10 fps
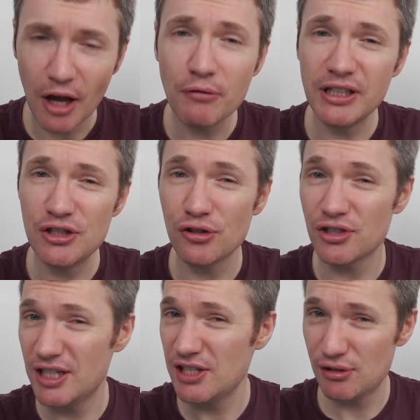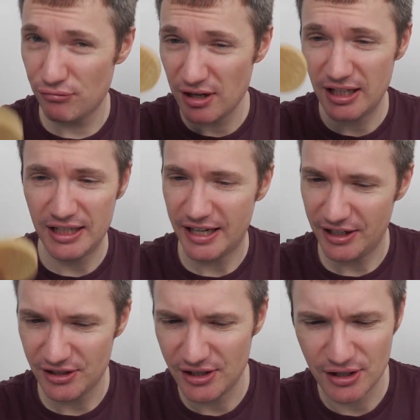only just, this is really
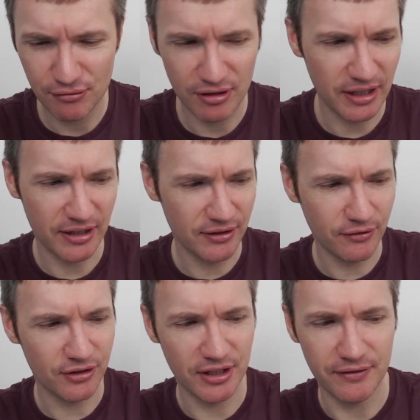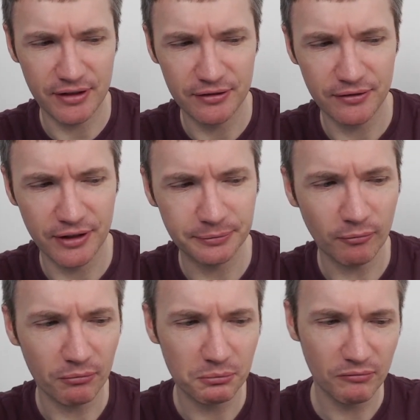nice. This is really nice. I've got to have another,
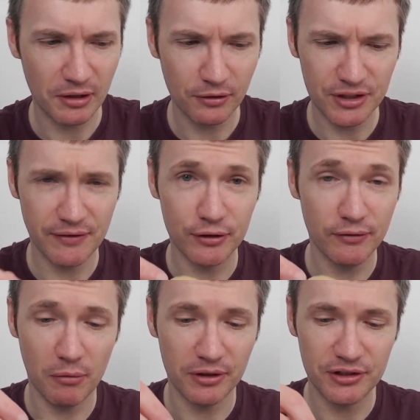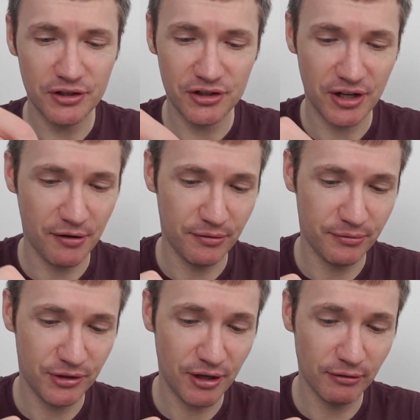one. They're just so
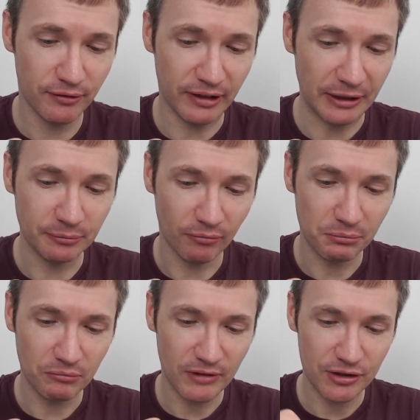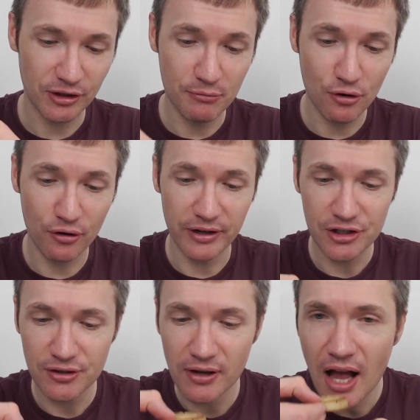lovely, so
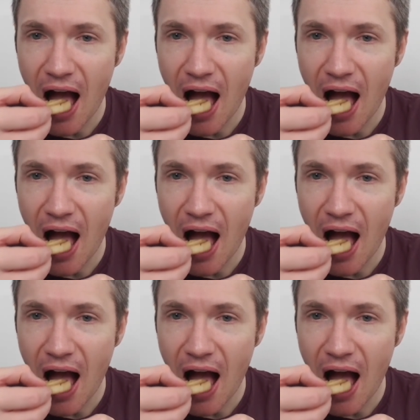Moorish.